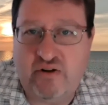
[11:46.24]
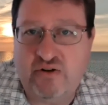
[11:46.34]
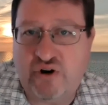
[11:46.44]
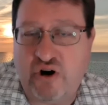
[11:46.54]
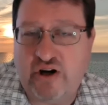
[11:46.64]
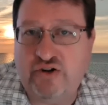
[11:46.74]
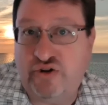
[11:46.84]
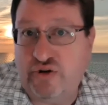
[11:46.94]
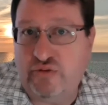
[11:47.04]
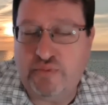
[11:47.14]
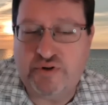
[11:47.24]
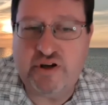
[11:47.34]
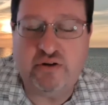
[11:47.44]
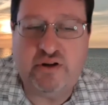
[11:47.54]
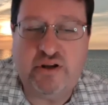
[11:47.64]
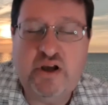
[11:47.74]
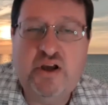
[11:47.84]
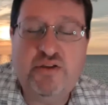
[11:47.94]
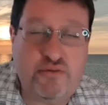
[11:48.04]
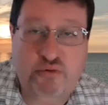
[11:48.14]
targeted to you, particularly
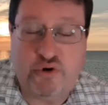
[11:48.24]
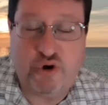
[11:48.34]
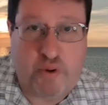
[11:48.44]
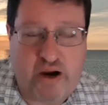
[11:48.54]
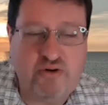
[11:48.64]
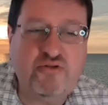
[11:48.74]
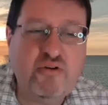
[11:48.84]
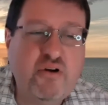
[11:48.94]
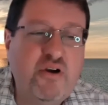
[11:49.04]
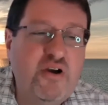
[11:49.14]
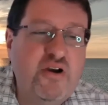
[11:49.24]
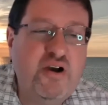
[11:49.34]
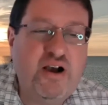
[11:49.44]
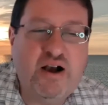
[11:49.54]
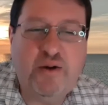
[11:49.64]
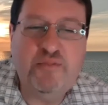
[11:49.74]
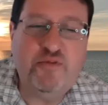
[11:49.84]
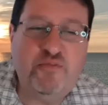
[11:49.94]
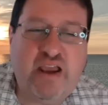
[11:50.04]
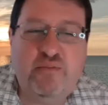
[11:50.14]
through your parents. It's
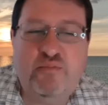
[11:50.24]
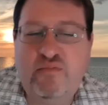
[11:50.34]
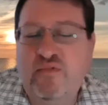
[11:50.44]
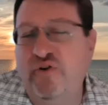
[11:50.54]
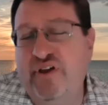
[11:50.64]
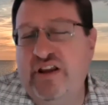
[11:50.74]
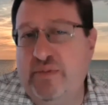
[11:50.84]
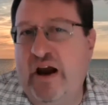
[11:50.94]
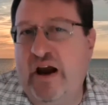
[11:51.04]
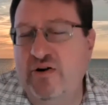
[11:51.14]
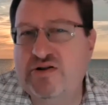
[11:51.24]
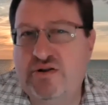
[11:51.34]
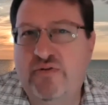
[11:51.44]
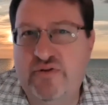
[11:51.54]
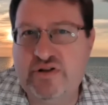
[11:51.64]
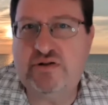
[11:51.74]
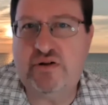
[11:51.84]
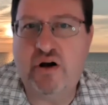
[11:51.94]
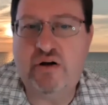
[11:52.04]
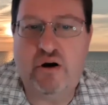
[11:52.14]
mostly at the parents, though, for this
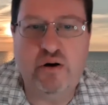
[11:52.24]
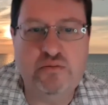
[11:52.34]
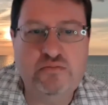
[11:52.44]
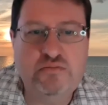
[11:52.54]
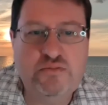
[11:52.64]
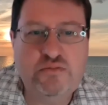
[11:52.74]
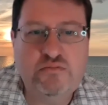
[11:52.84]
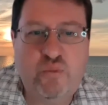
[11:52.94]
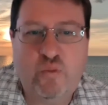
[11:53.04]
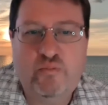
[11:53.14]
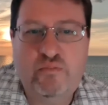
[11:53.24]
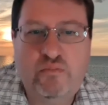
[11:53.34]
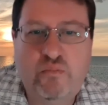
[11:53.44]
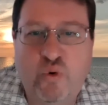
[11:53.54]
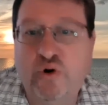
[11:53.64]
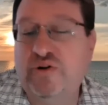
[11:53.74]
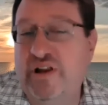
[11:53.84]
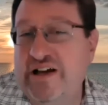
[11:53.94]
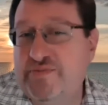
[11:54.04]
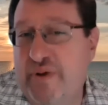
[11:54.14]
talk. Oh,
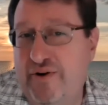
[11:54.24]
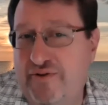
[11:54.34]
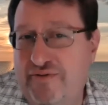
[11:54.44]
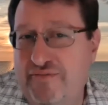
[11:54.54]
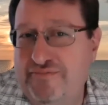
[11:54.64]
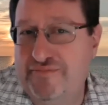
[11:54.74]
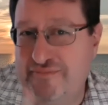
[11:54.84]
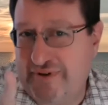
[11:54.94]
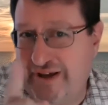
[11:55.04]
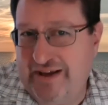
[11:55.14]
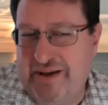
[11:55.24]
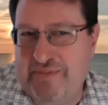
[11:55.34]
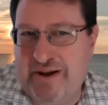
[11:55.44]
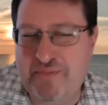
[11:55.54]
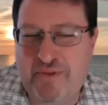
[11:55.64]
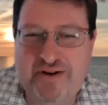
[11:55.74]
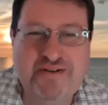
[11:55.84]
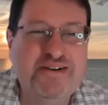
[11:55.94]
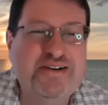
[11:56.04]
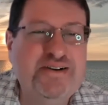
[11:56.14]
world-class parents. Okay, keep that in mind.
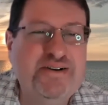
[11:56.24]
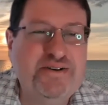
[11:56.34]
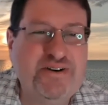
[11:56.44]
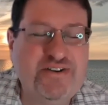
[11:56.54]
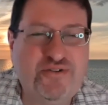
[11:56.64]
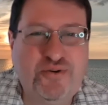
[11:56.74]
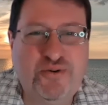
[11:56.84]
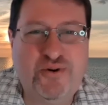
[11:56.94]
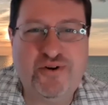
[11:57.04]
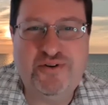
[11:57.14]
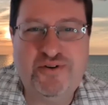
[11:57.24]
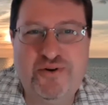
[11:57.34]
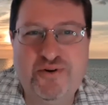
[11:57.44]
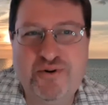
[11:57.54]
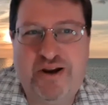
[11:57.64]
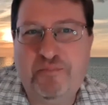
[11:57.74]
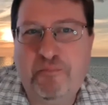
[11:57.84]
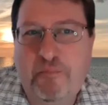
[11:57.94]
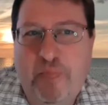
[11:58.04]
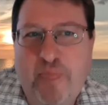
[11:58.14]
All right, so you're all great.
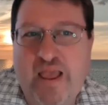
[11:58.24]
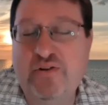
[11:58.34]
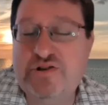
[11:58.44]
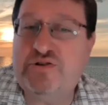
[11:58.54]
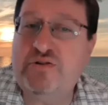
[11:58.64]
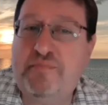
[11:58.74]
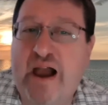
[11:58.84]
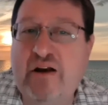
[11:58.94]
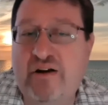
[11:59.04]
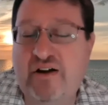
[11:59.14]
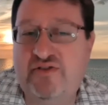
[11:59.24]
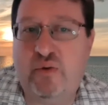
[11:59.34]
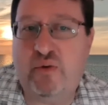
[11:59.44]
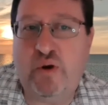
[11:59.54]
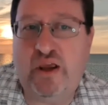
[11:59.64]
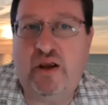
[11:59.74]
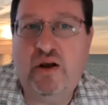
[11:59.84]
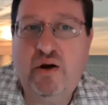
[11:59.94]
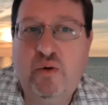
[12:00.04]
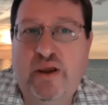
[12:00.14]
Now, the student backgrounds that we
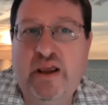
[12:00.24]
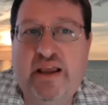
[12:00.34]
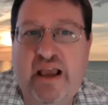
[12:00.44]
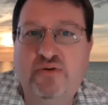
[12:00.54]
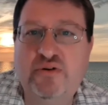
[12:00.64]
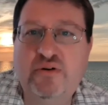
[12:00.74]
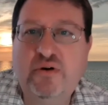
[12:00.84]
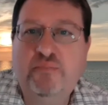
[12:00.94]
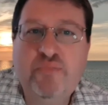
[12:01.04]
encounter,